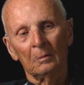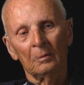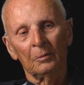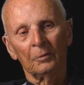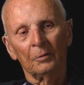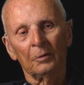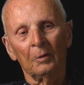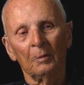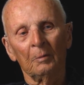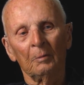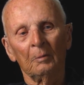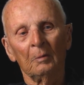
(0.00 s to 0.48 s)

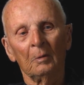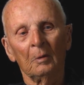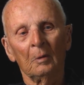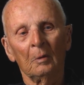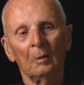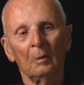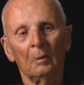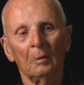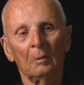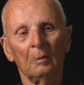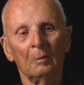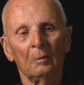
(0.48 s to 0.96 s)
ship, uh,
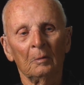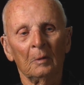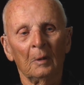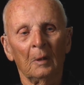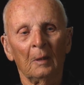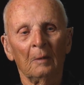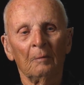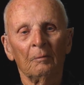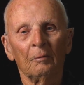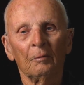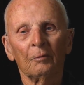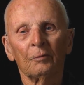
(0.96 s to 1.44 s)

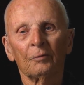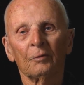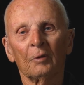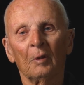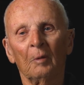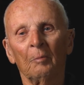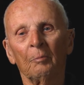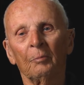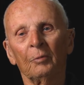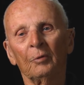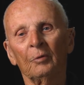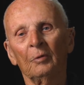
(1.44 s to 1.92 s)
naval
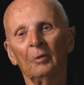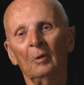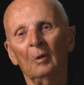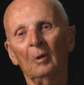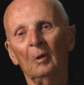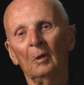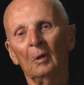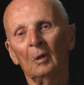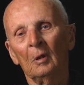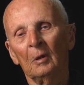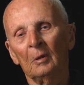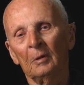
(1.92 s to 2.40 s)
ships
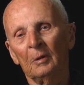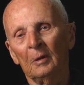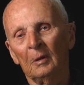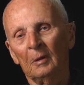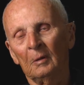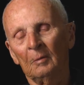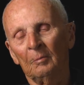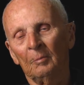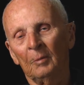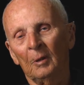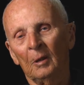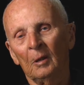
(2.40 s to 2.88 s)

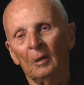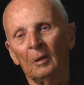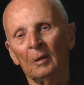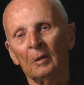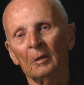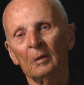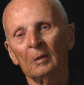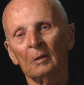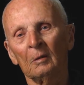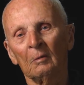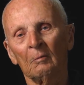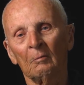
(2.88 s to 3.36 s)

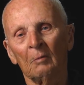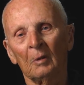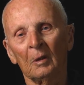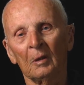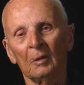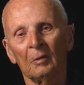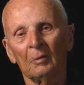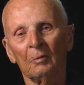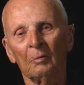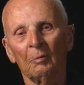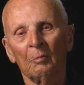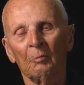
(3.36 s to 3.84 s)
nearby, and one
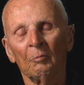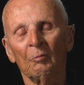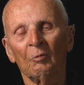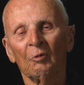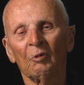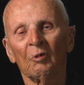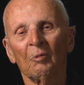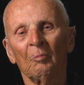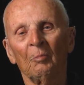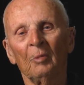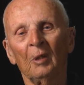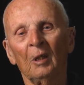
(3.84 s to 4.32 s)
of them
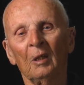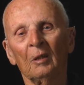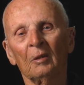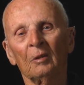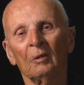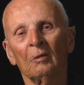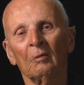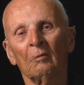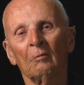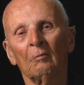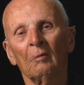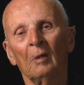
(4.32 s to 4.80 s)
was
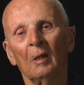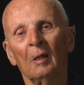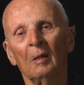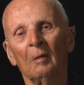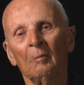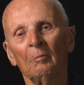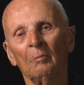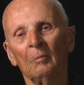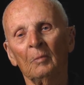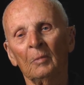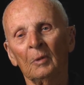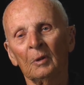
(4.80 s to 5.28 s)
about to
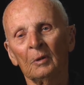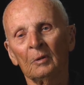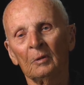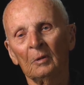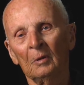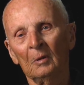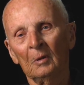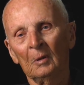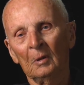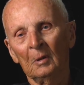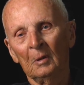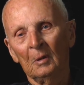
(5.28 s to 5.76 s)
ram but
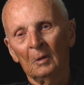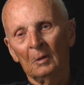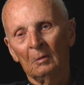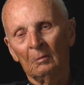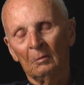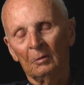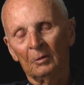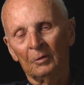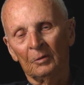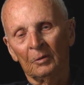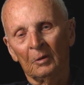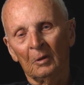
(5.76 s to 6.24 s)

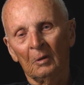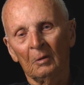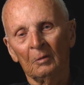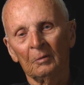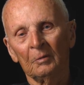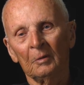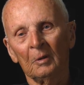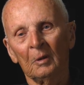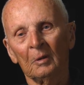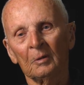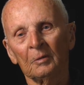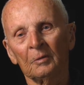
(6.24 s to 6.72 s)
was
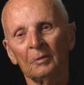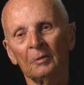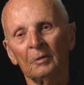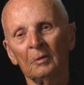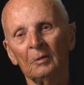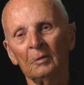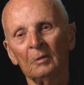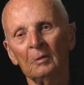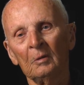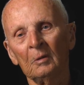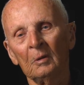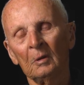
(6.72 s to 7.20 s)
told not
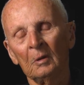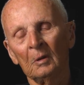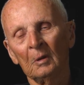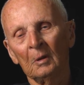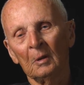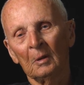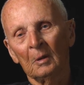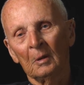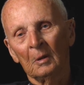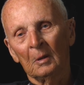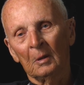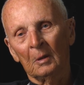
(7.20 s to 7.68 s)
to,
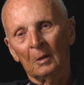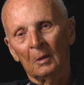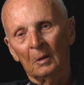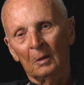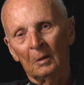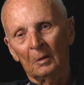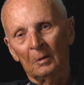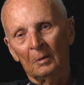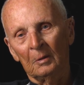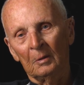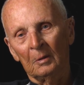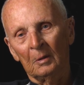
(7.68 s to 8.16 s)

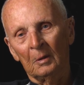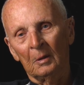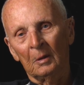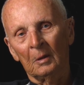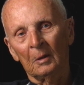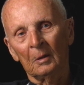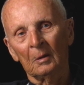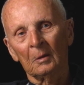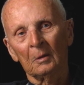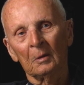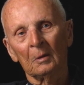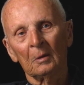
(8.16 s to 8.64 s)
and
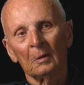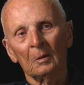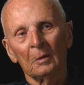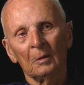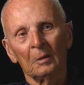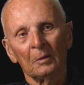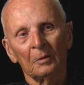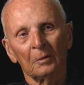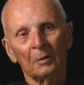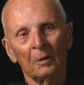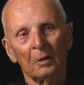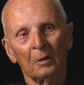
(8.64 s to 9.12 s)
uh,
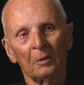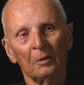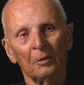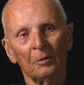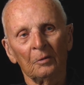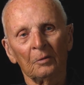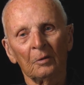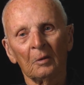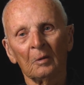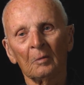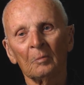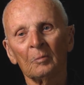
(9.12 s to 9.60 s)
so the
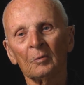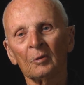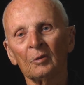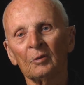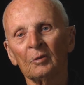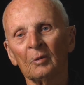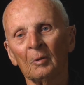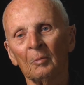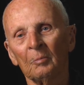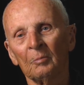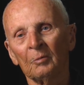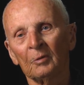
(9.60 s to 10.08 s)
German
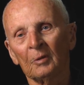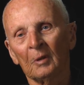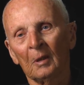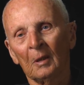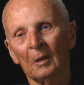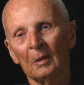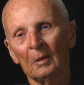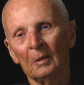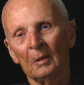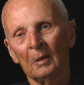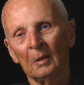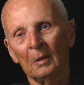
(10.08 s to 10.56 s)
ship
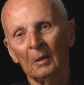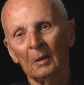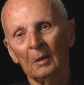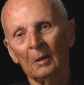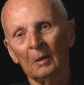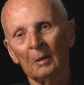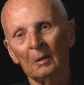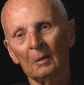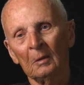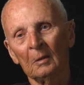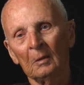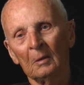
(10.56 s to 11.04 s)
stayed
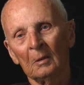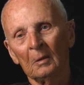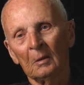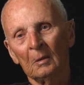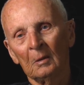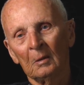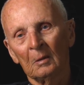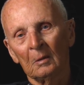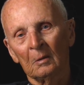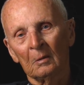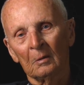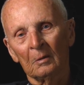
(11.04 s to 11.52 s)
there
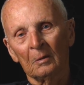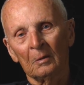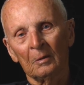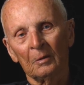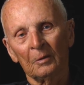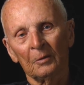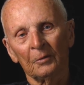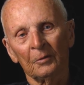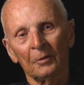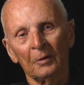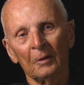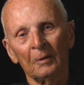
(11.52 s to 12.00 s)
on
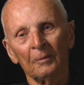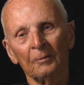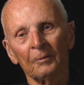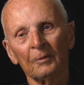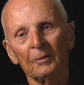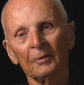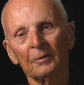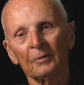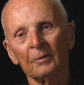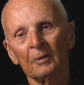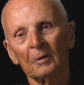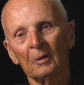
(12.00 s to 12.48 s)
the
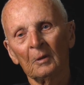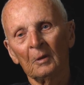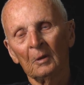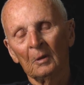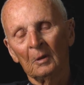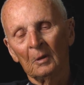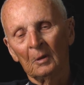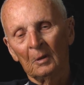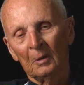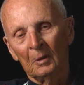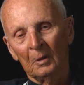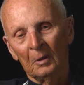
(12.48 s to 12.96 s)
surface,
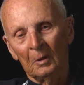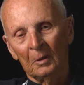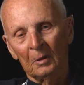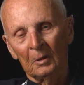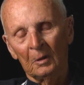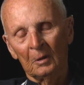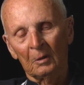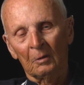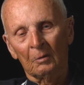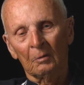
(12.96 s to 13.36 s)
and the